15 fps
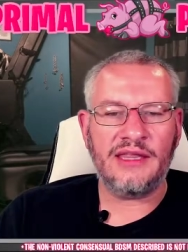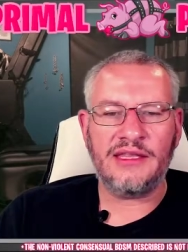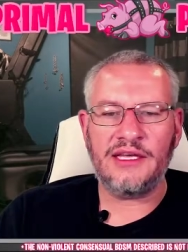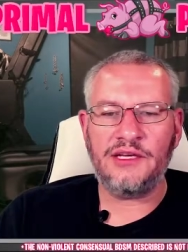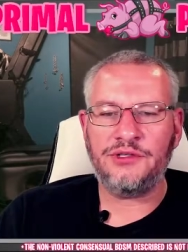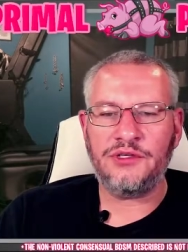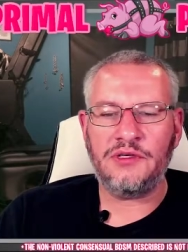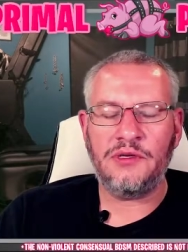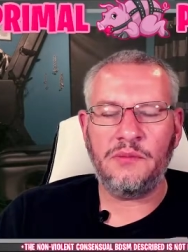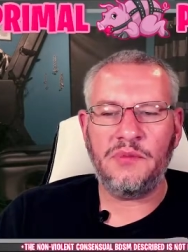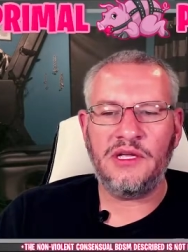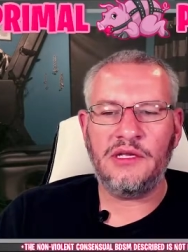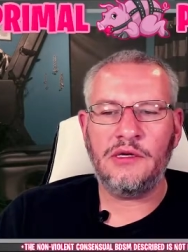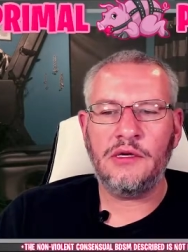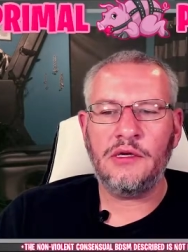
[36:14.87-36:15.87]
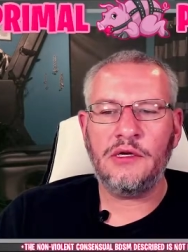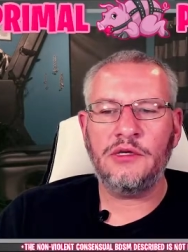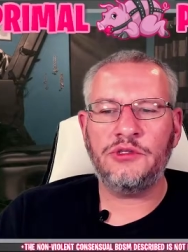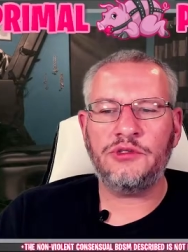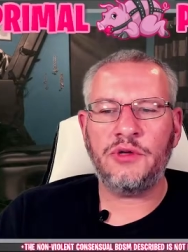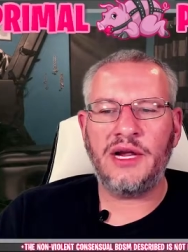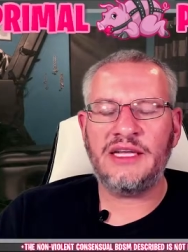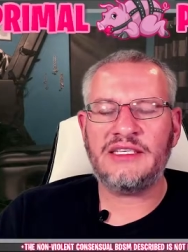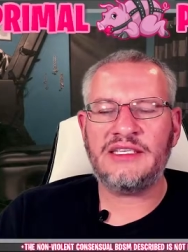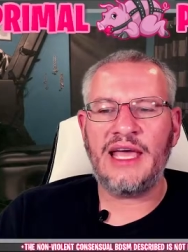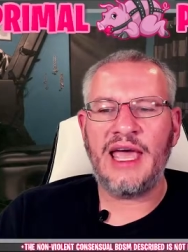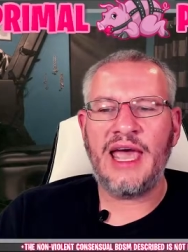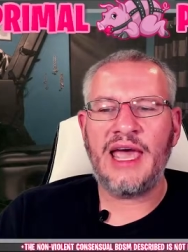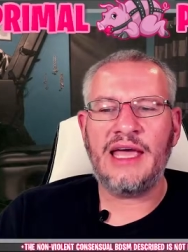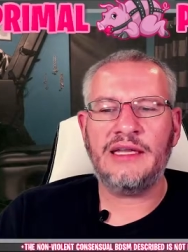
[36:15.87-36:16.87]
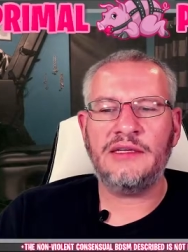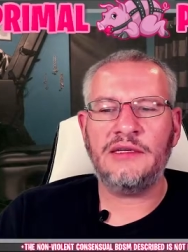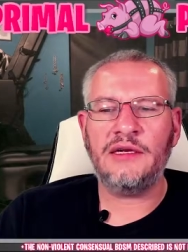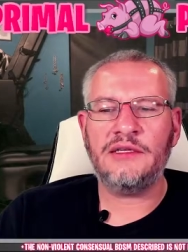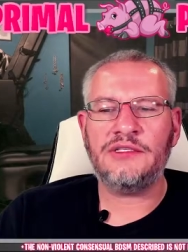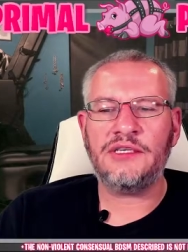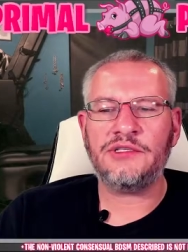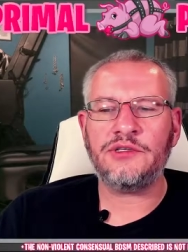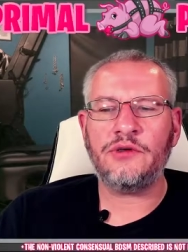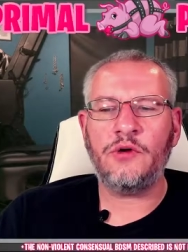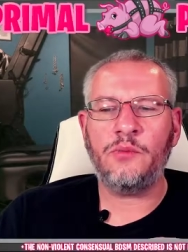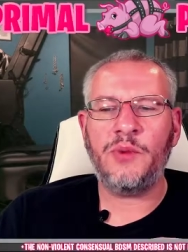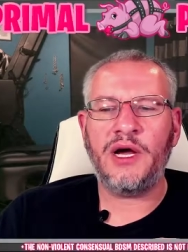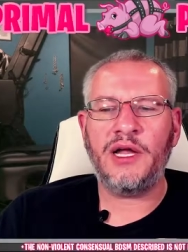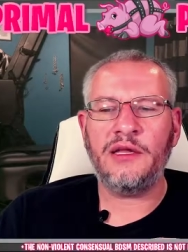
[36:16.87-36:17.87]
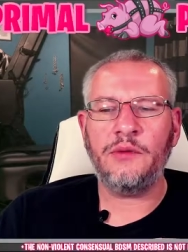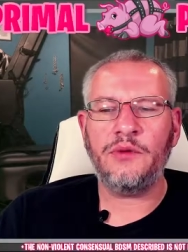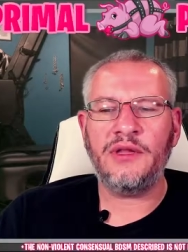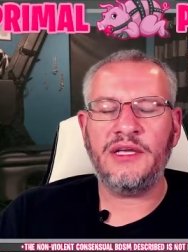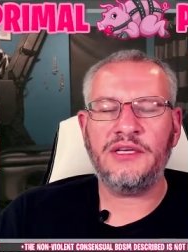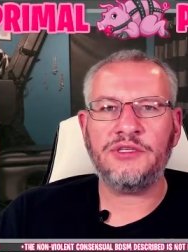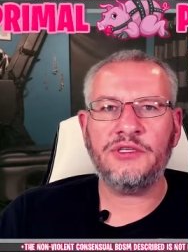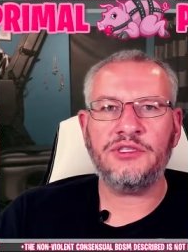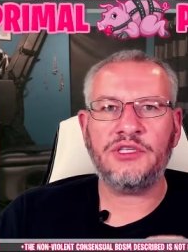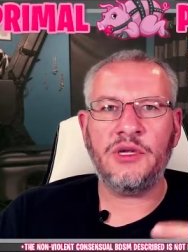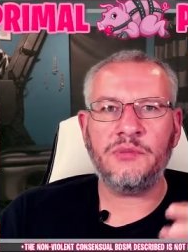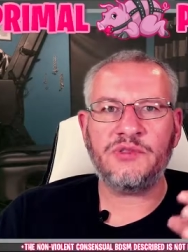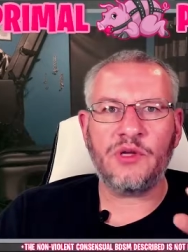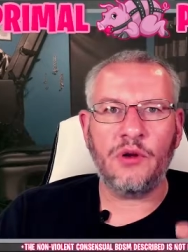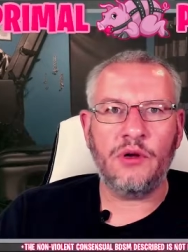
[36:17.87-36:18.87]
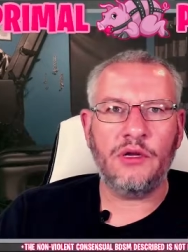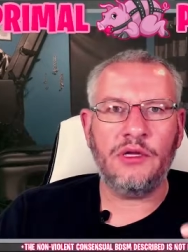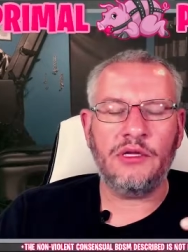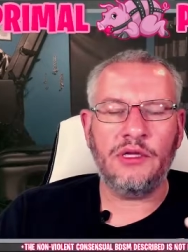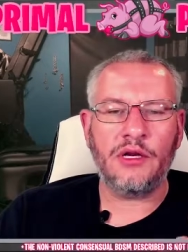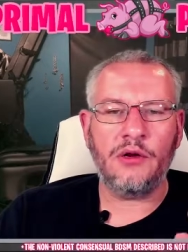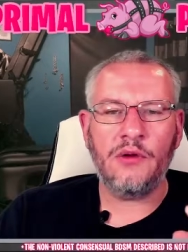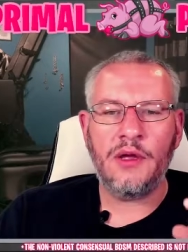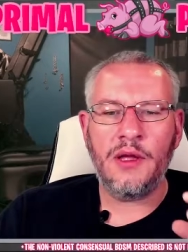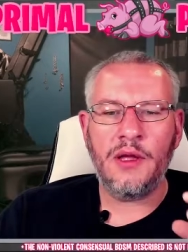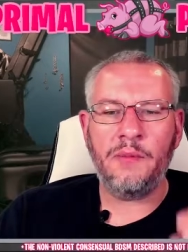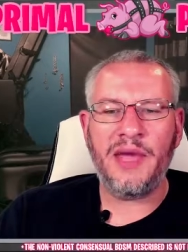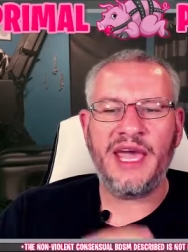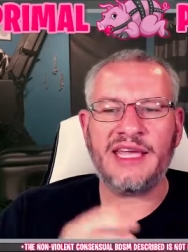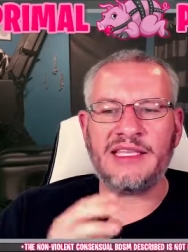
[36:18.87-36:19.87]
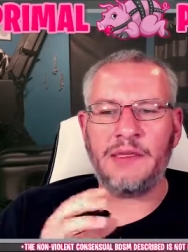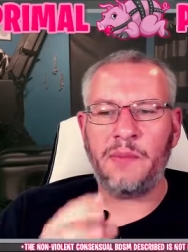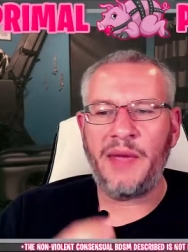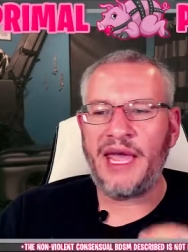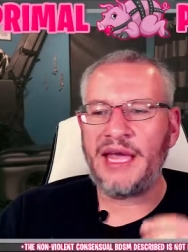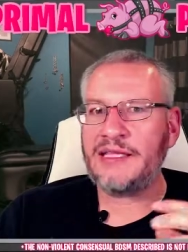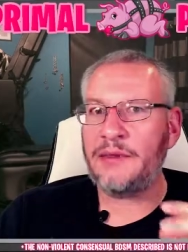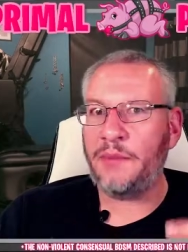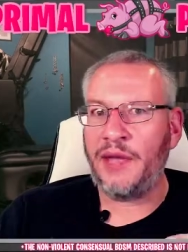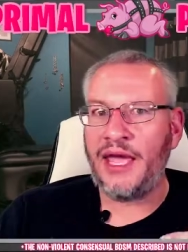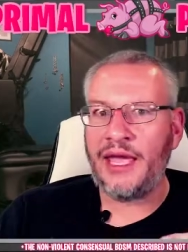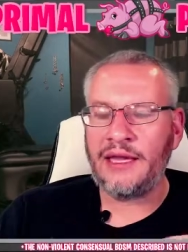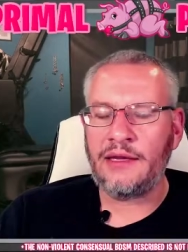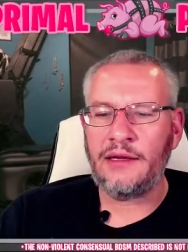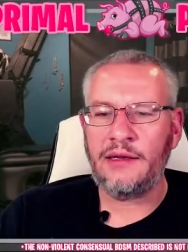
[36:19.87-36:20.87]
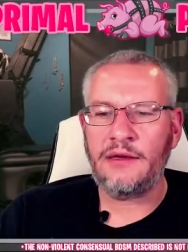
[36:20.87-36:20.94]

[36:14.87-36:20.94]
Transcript: They shouldn't be trying to add additional poly relationships, uh, you know, back to back to back.